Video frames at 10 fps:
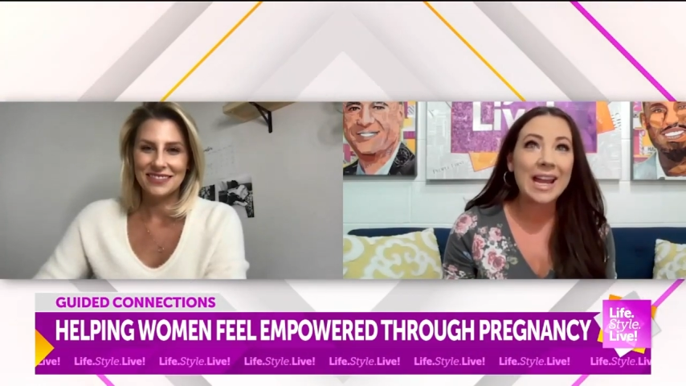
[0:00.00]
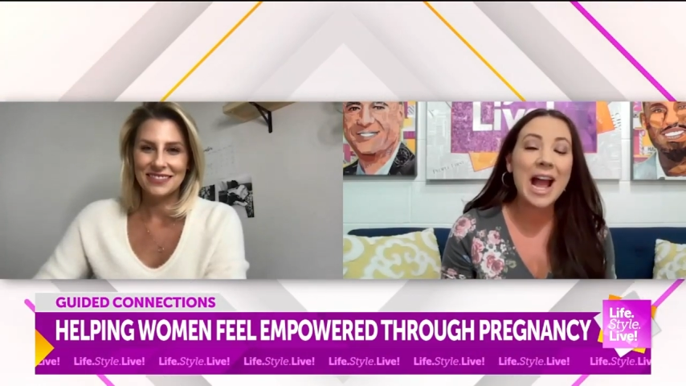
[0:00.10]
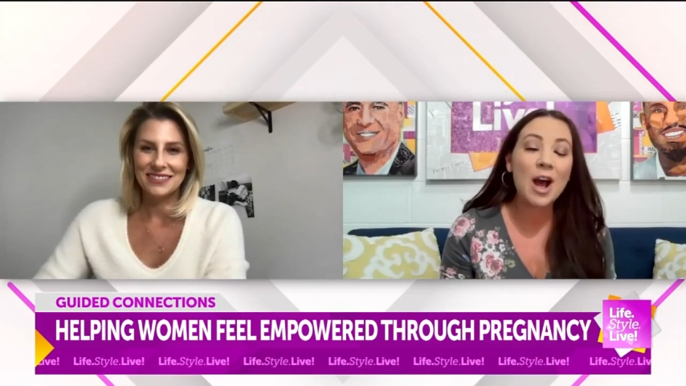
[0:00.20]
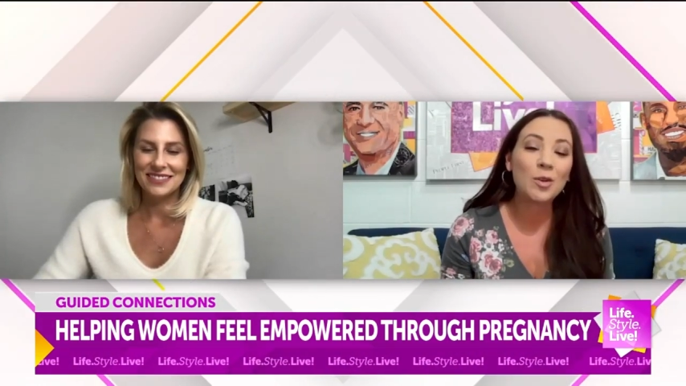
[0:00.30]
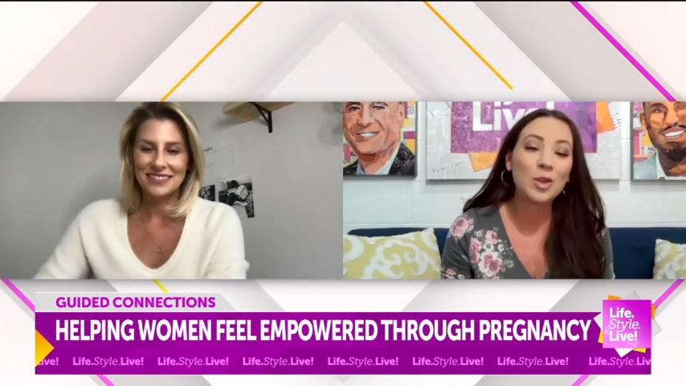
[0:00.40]

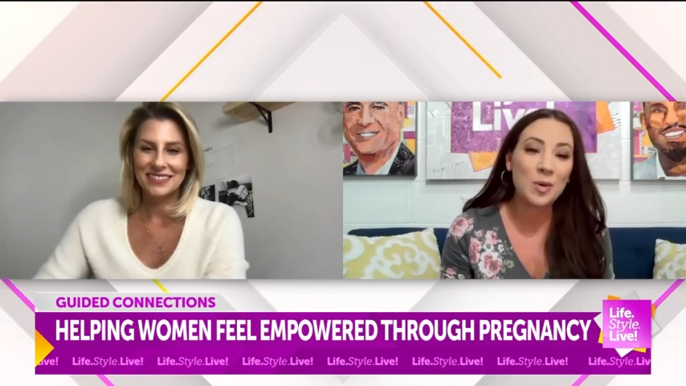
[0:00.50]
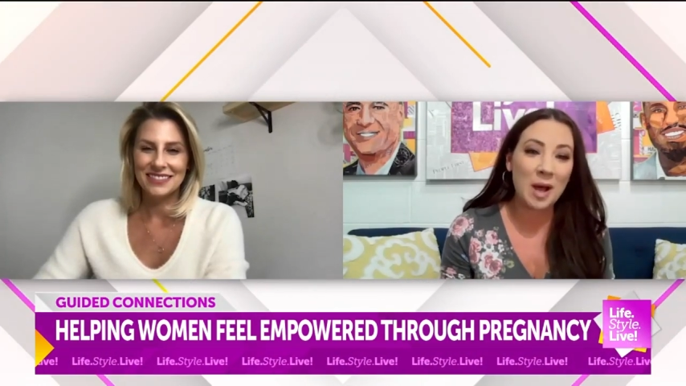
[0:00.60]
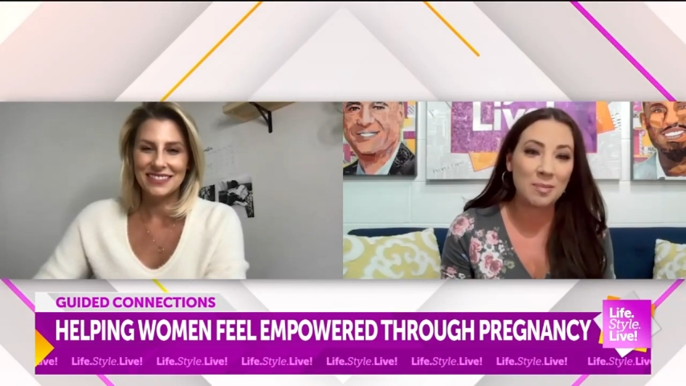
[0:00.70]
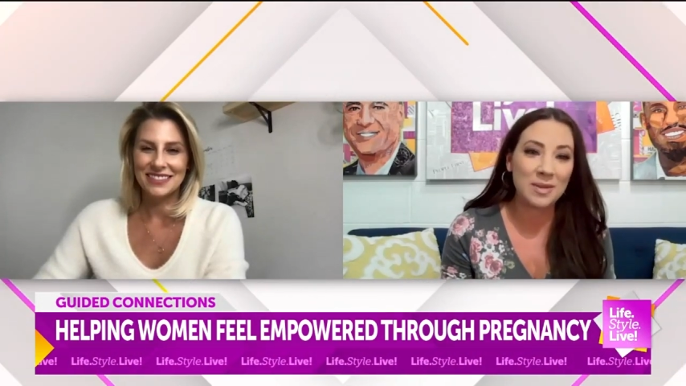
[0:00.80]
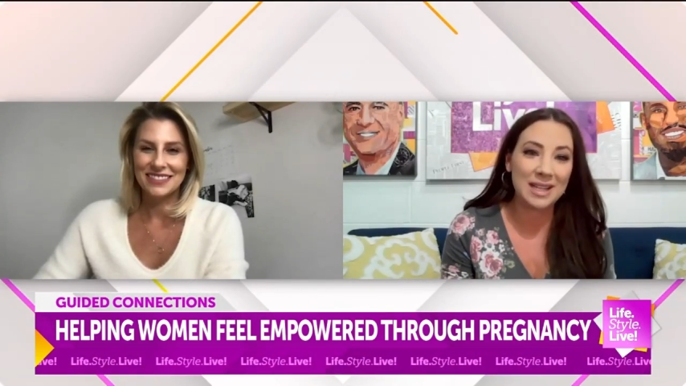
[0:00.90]
Speaker 1: and how
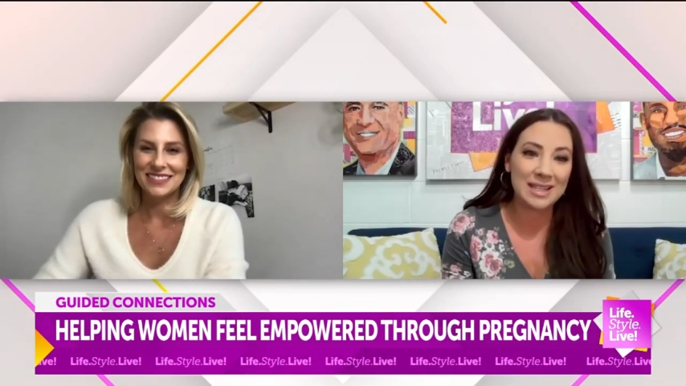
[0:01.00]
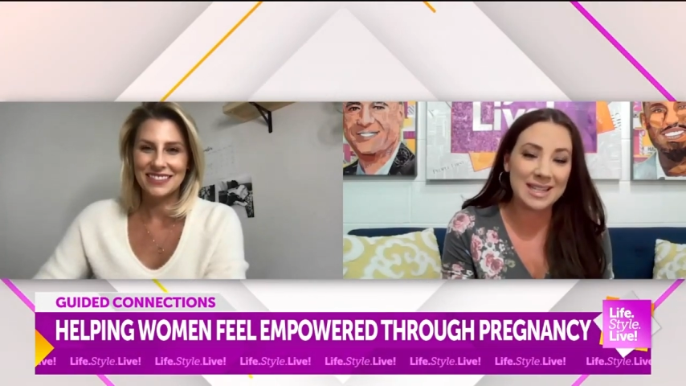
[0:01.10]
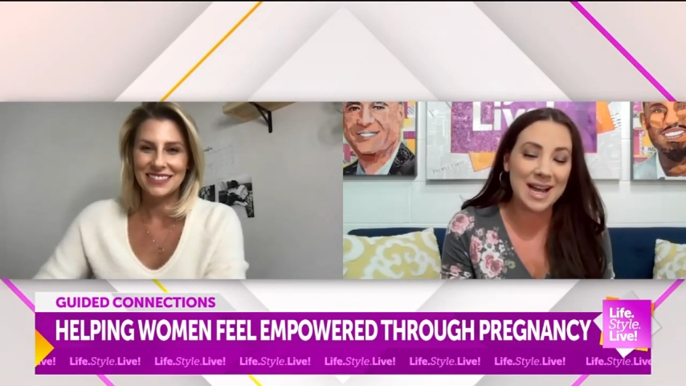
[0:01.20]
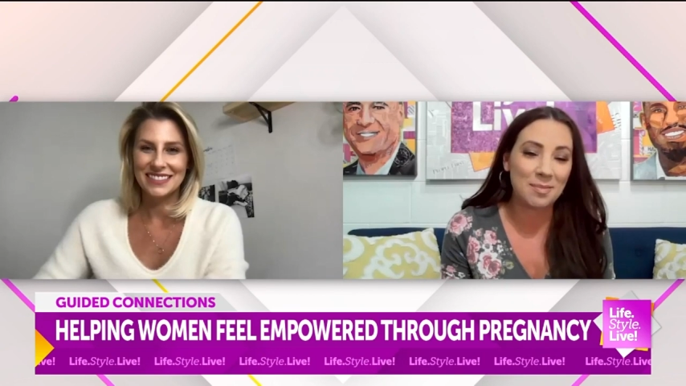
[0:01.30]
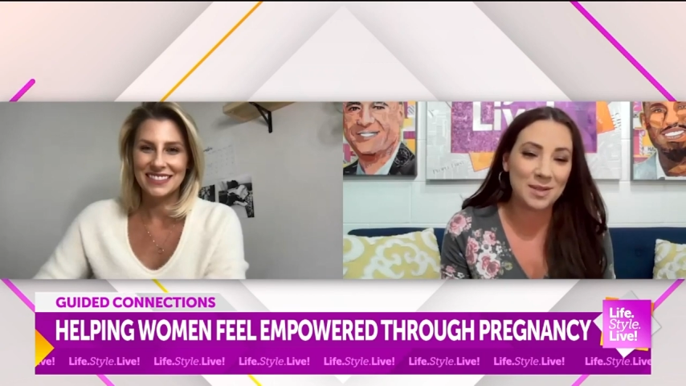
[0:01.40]
you help the
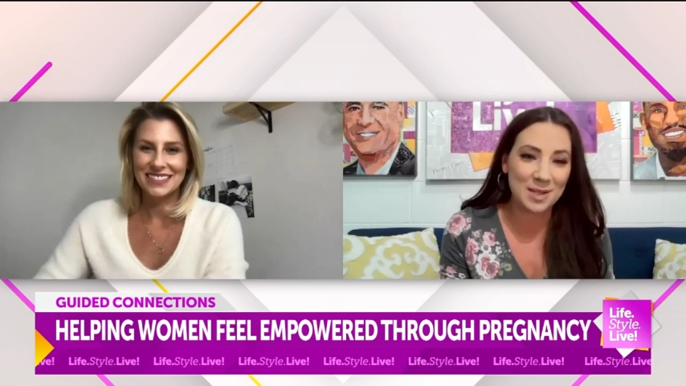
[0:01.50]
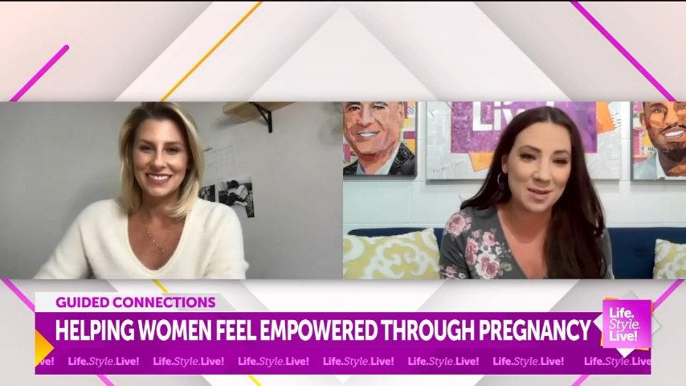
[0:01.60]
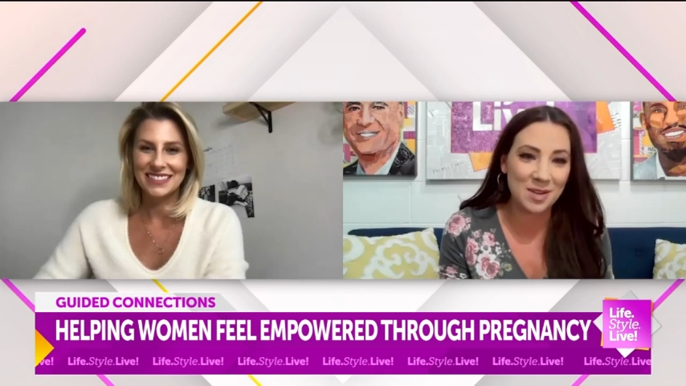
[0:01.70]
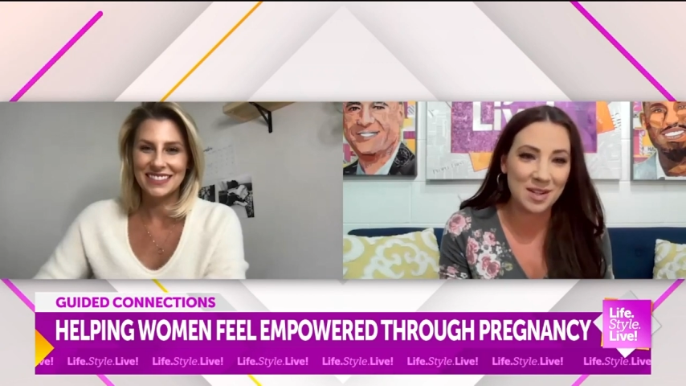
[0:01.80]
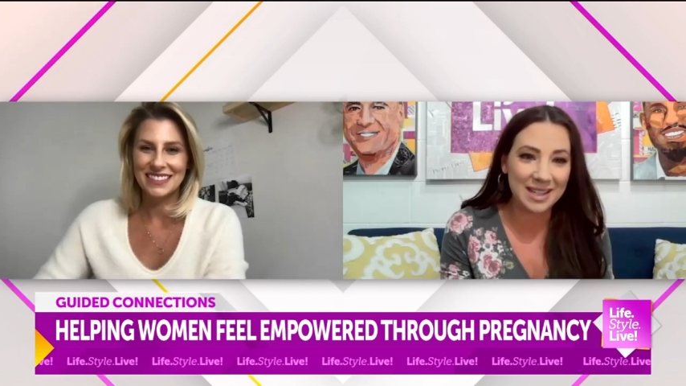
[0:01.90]

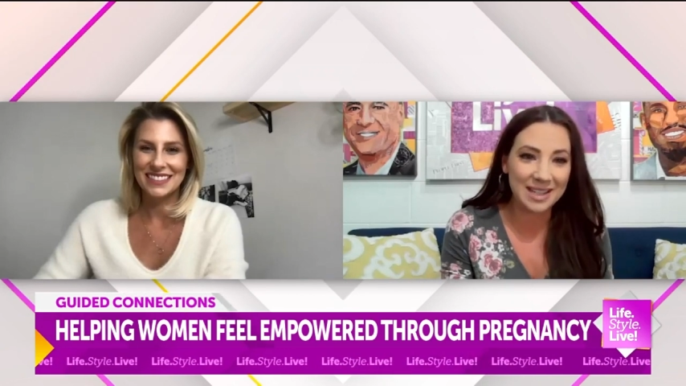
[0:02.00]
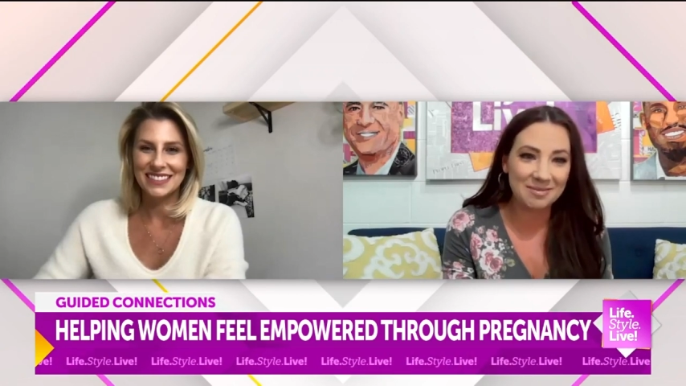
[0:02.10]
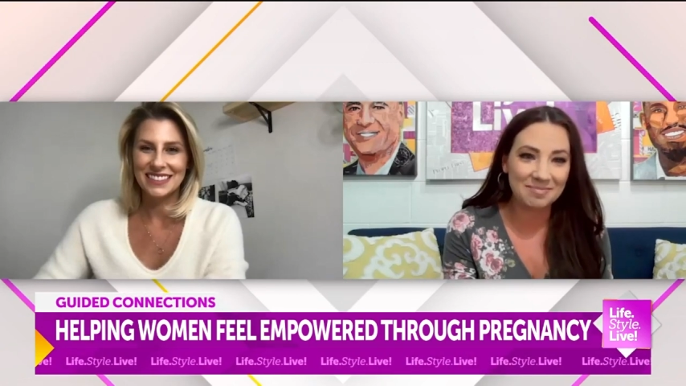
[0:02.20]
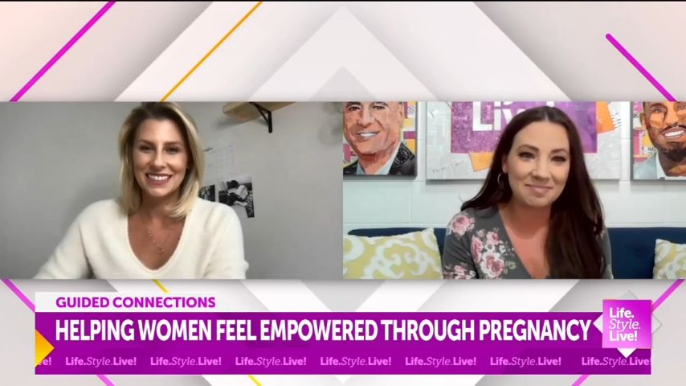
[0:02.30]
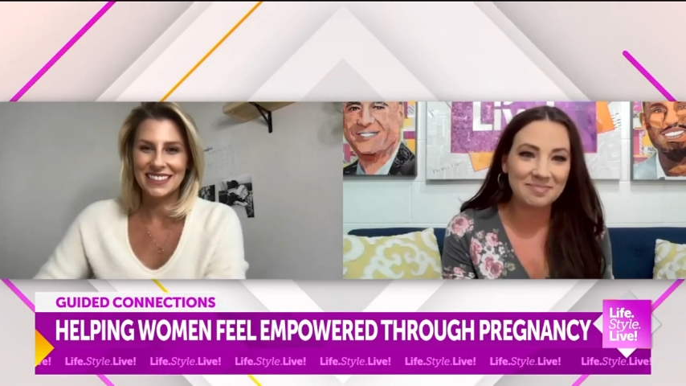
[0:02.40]
Indianapolis
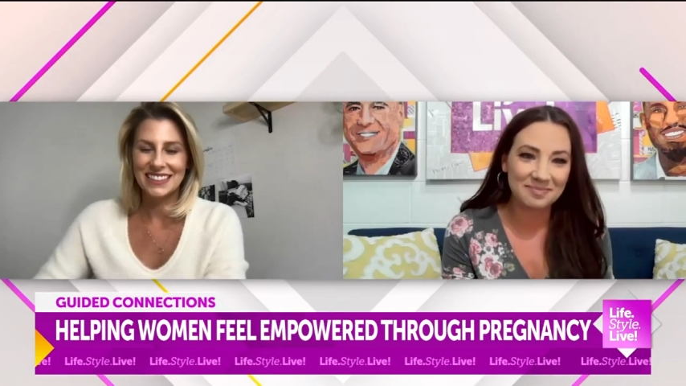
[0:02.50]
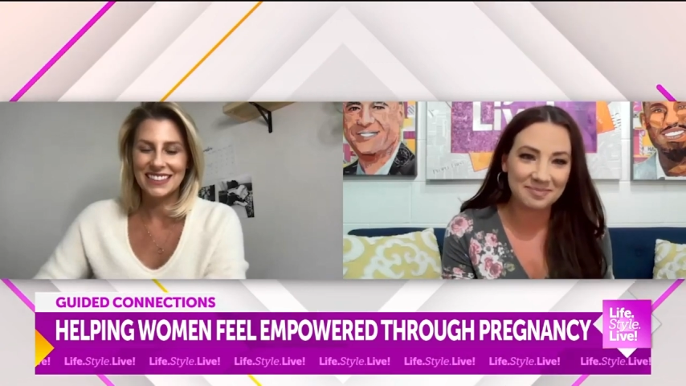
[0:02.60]
community.